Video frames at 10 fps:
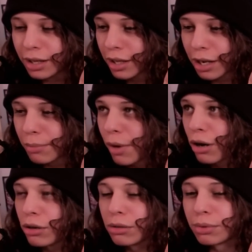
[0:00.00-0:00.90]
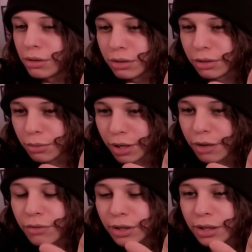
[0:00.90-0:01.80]
Like a Marlboro or
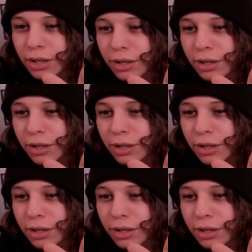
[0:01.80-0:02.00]
whatever.